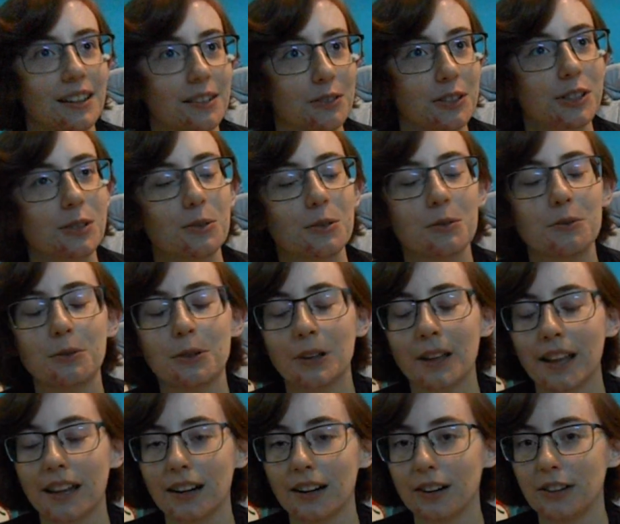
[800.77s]
which would
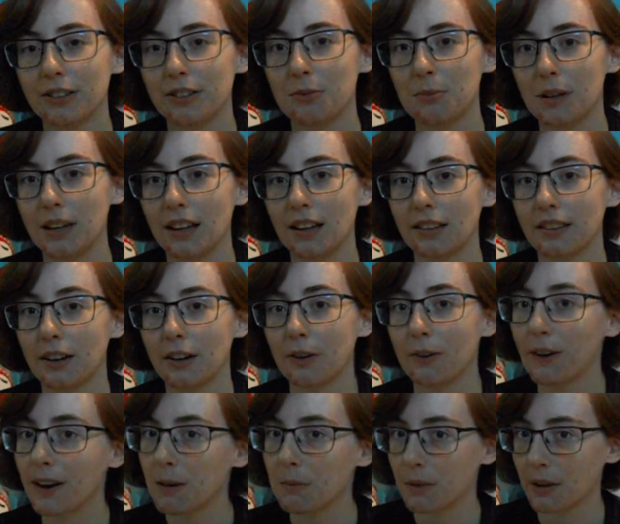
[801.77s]
relate her to being their
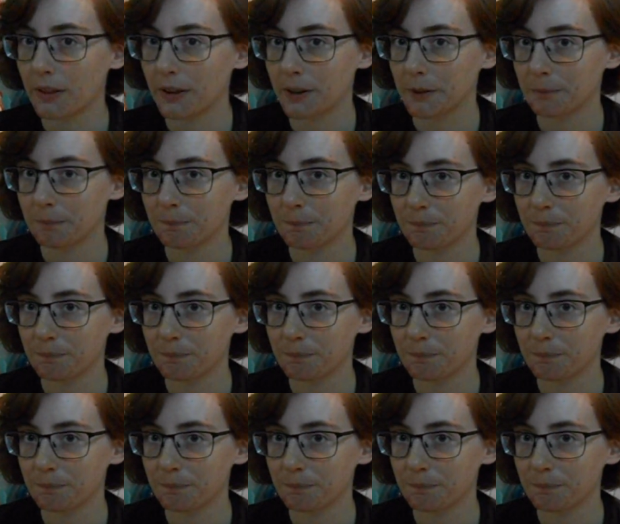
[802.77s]
grandmother.